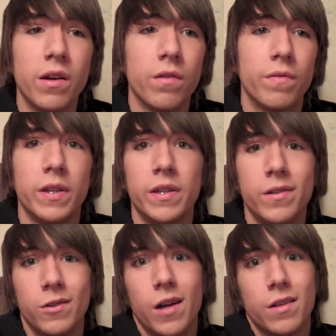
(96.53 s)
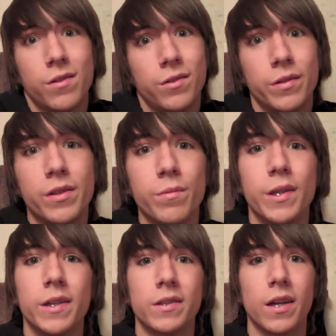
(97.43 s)
Hopefully you guys are doing
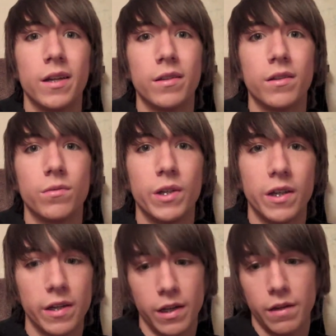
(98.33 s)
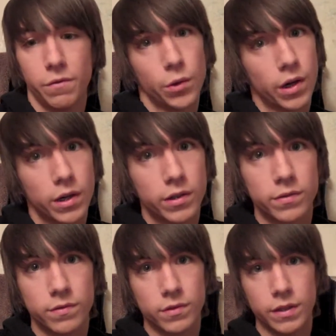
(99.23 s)
something exciting this weekend, and if you are,
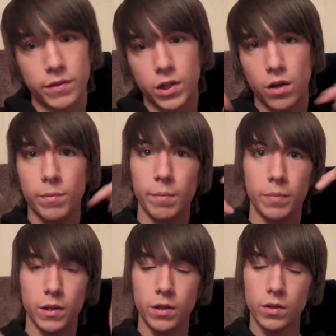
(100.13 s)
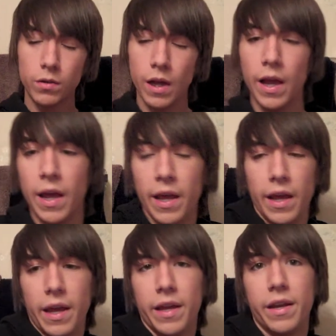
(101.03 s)
leave a comment below,
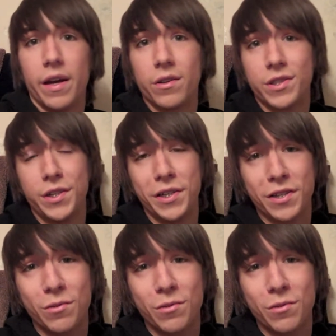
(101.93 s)
and I'll see you next